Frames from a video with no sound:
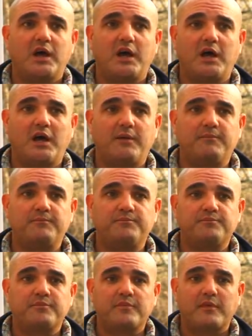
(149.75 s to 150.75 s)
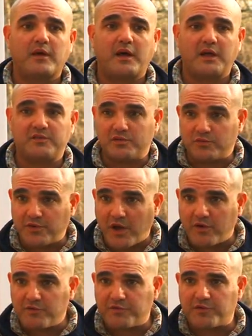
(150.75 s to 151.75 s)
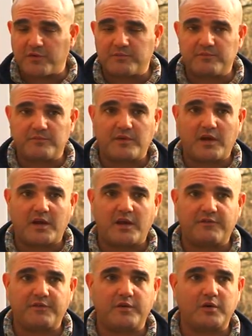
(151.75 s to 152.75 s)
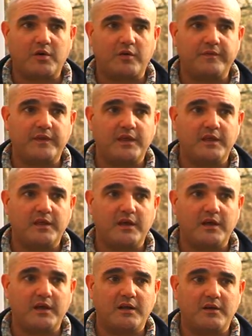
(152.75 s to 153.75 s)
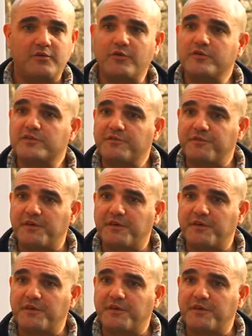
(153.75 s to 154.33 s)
As you'll know from, if you look on the Le Russie